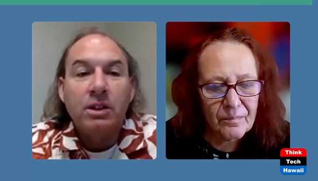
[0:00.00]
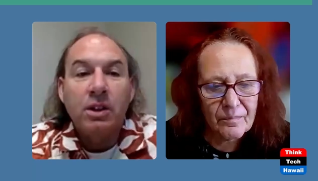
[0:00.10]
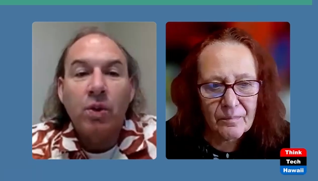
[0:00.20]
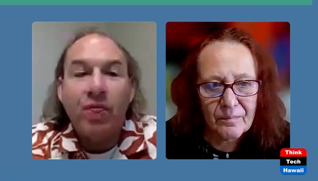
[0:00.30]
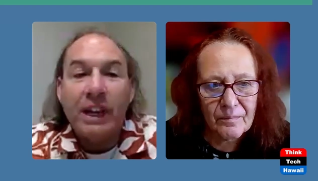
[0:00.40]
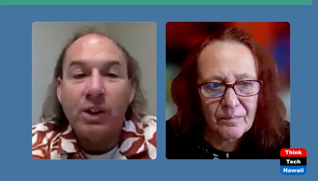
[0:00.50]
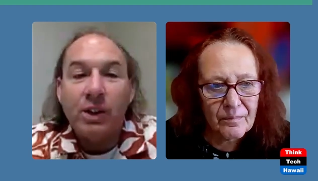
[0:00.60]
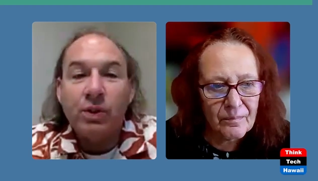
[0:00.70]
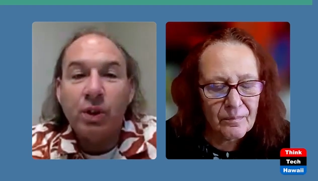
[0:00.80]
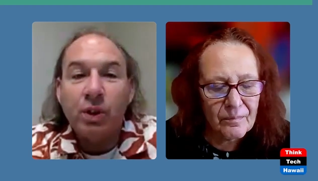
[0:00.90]
Speaker 1: So
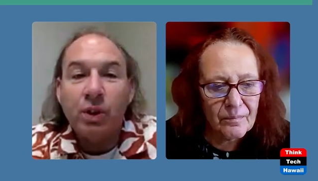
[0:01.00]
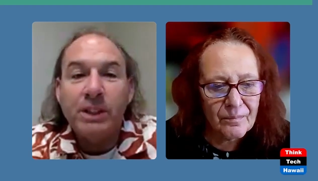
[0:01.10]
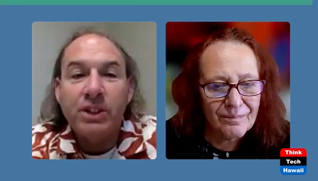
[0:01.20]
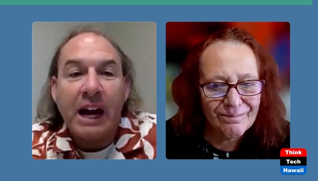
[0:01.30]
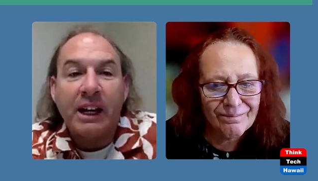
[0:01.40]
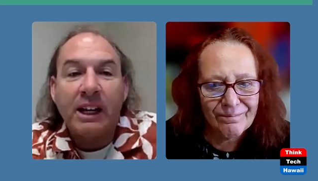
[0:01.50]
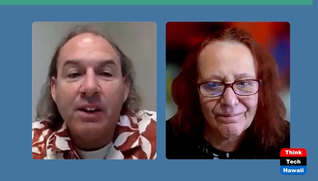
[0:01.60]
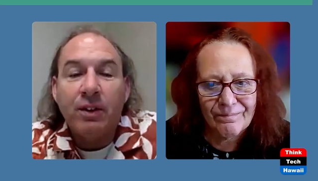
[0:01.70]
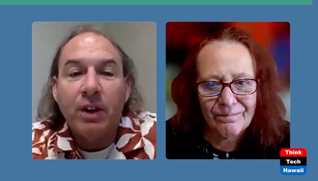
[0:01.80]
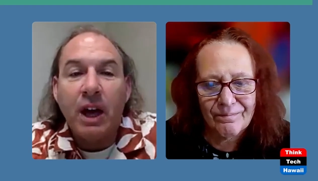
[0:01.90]
thank you so much,
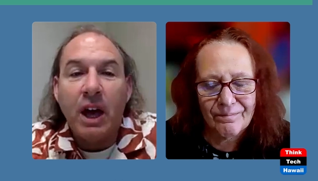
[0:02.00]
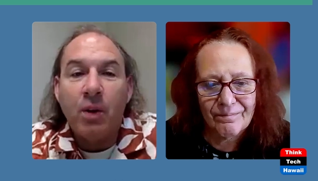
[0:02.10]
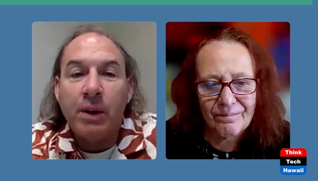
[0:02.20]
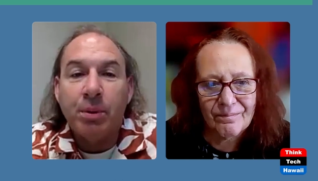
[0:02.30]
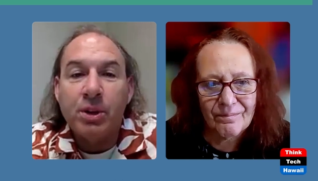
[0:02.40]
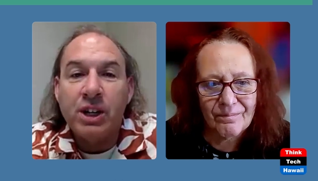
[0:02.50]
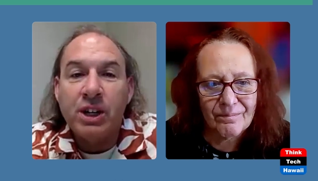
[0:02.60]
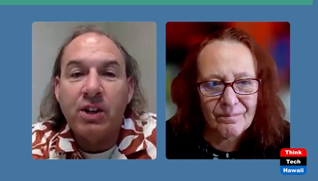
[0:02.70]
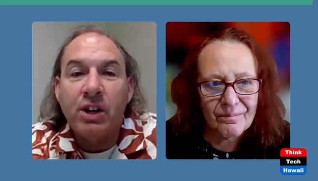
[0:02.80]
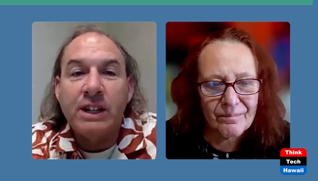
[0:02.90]
Jackie. And we
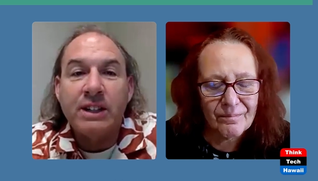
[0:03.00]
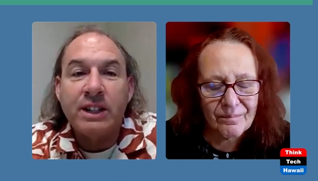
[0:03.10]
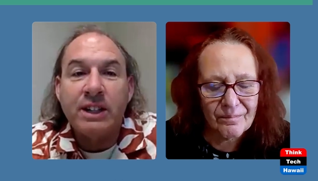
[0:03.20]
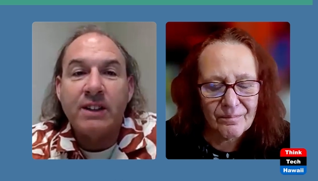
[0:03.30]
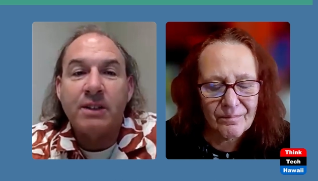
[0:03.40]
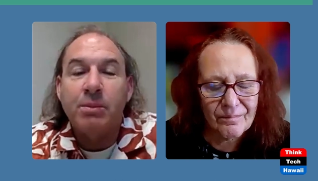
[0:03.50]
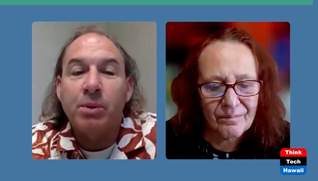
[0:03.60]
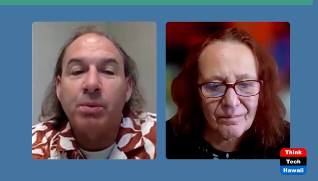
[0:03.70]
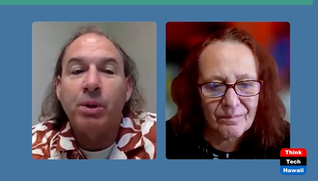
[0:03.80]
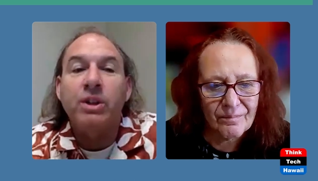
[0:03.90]
appreciate your insights
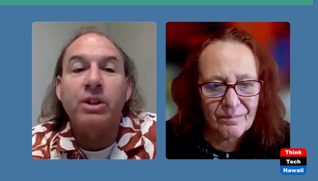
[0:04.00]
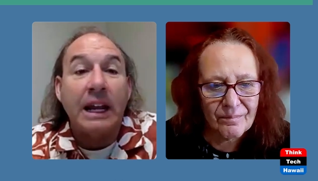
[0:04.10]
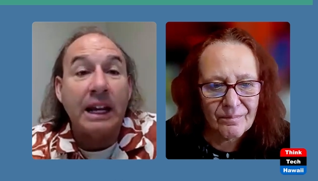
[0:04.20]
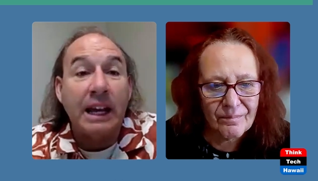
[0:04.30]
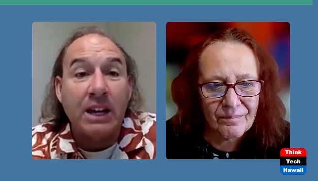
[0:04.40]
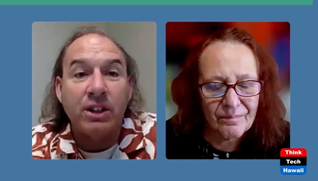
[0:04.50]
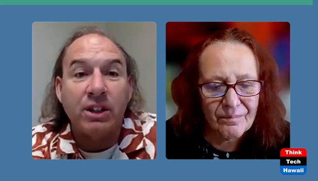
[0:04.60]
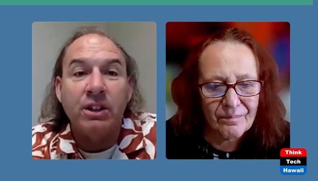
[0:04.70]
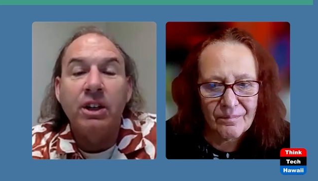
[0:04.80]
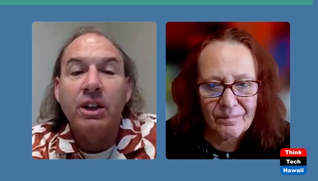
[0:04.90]
and more important, your
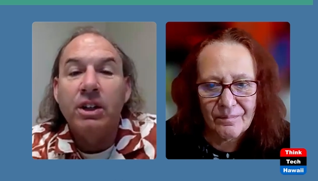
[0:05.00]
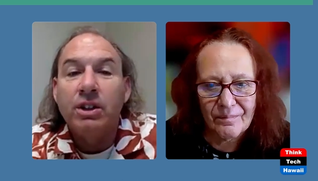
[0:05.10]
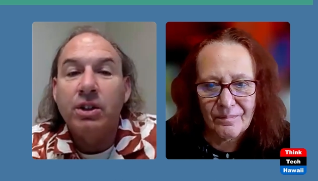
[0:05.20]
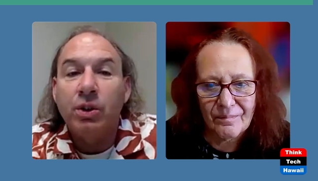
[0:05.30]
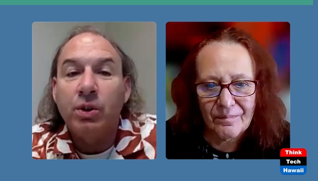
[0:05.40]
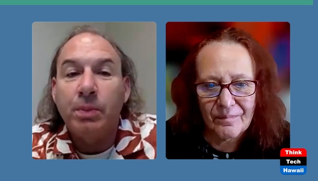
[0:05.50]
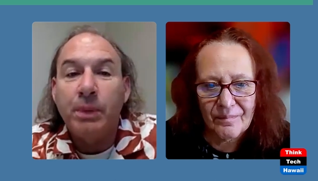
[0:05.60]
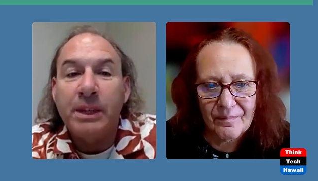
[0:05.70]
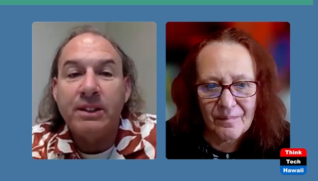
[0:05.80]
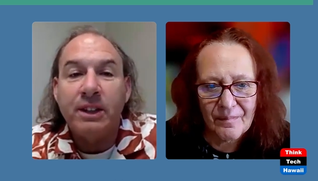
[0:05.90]
dedication to
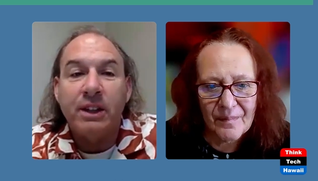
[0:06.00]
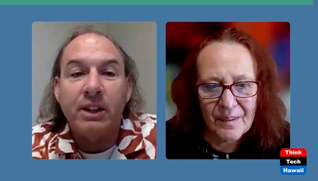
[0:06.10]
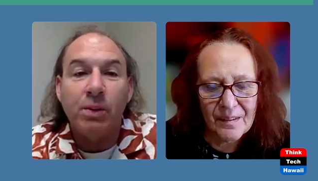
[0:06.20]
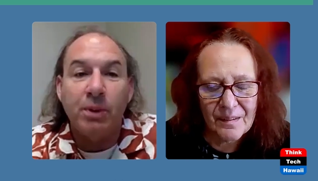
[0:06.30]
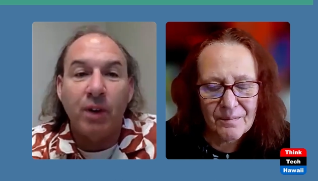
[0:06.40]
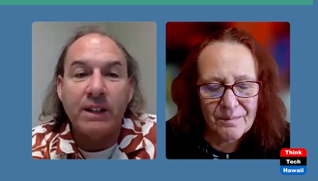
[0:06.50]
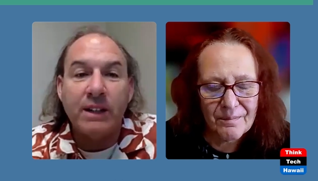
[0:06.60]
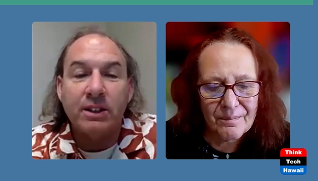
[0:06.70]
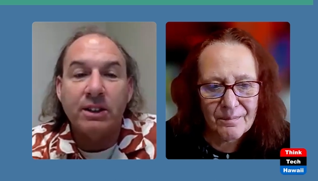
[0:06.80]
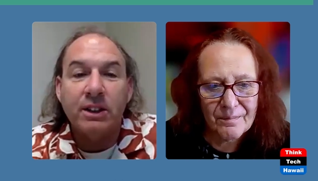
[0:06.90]
peace and human
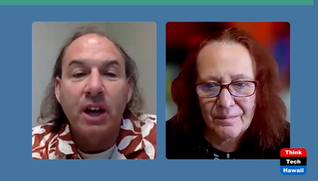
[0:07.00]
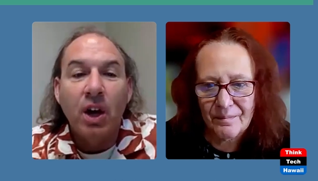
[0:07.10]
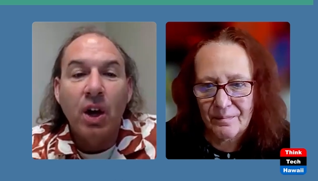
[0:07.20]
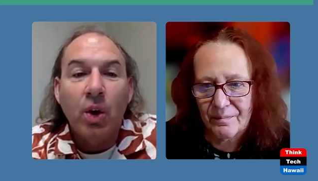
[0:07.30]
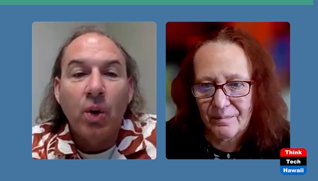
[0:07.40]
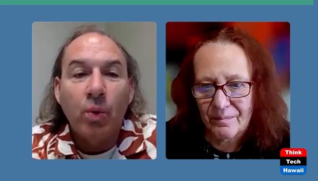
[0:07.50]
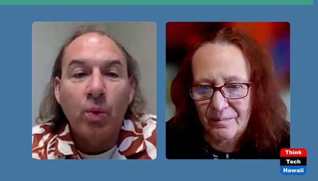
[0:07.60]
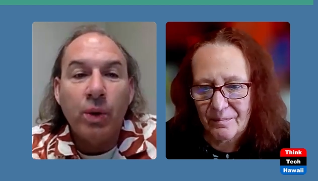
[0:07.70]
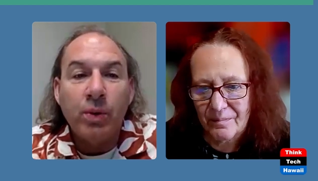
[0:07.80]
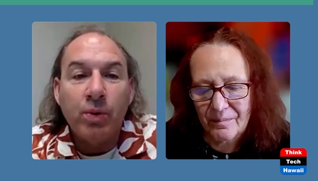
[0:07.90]
rights.
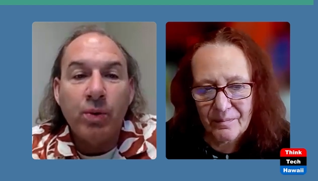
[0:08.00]
We